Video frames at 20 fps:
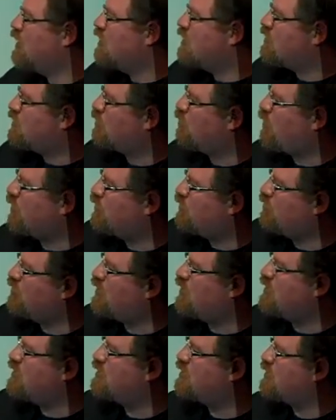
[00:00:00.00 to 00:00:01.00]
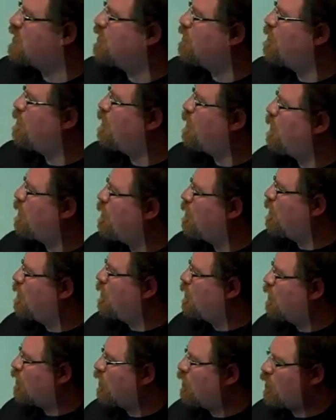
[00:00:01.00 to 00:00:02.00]
So what do these
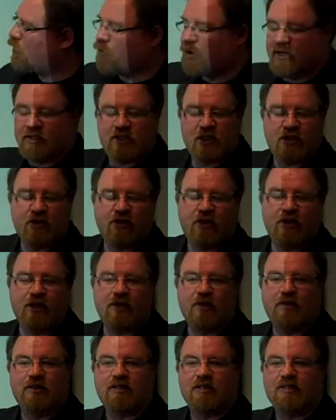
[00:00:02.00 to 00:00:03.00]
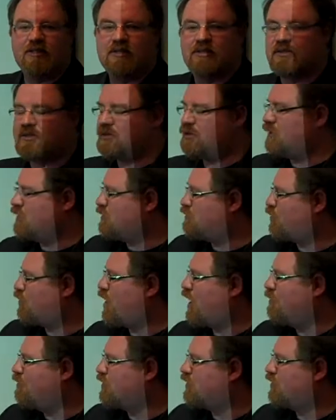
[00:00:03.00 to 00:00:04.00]
criteria, these
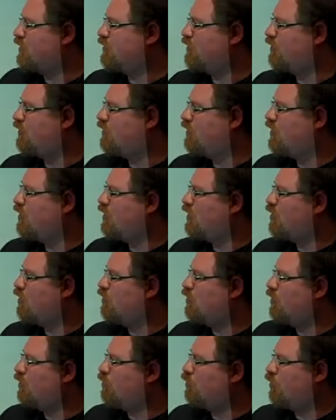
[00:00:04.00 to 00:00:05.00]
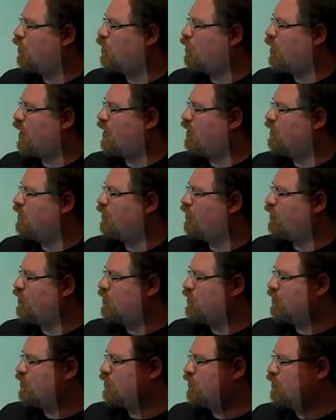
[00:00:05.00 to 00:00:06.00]
parameters require us to
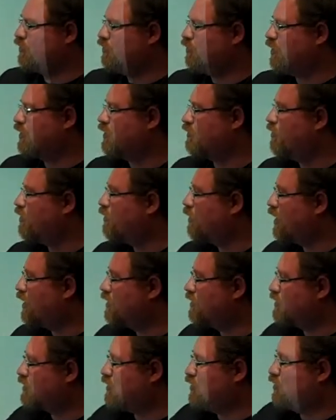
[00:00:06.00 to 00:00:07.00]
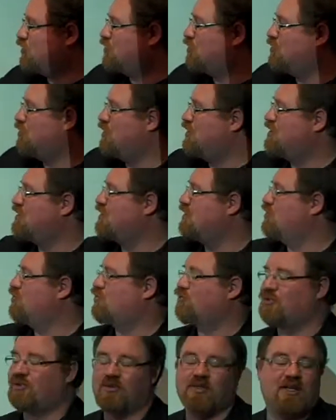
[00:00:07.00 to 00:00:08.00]
do? What they require us to do is
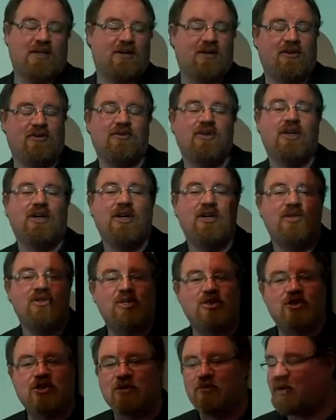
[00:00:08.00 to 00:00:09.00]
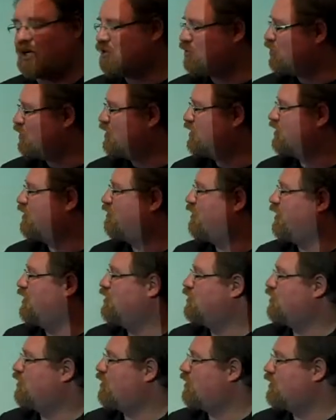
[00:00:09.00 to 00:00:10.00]
ensure that our teaching modules are very
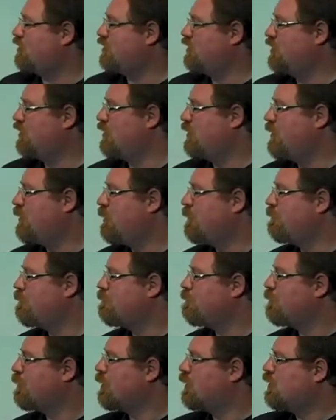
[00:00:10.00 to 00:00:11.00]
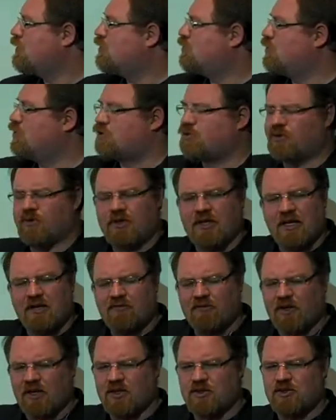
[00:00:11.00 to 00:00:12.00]
short, to ensure the
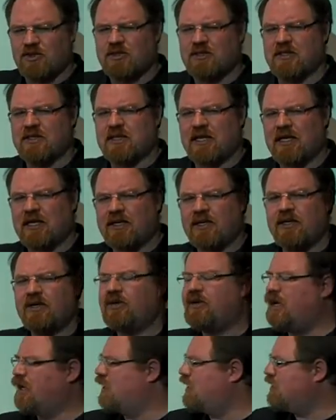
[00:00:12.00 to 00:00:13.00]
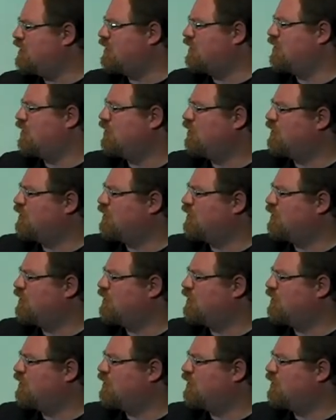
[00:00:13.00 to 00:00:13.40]
navigation is as clear and easy to